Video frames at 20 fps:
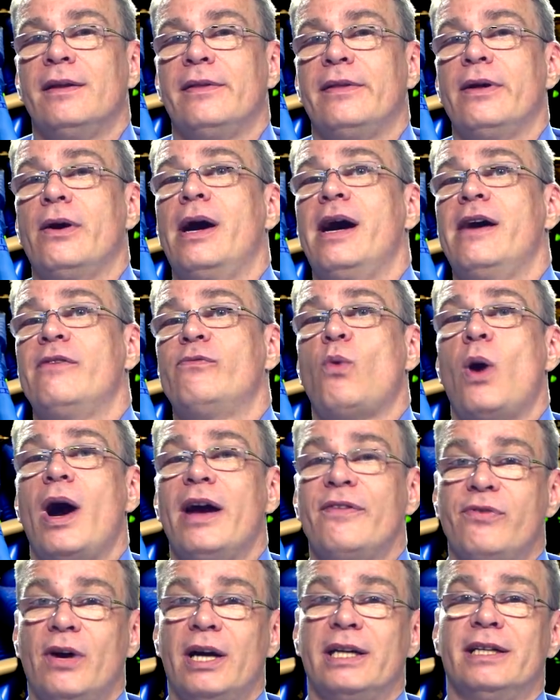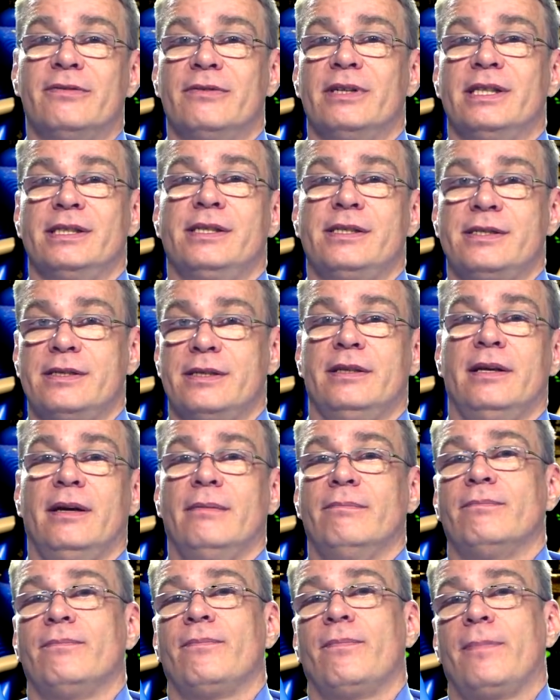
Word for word: they'll have Wi-Fi devices in them.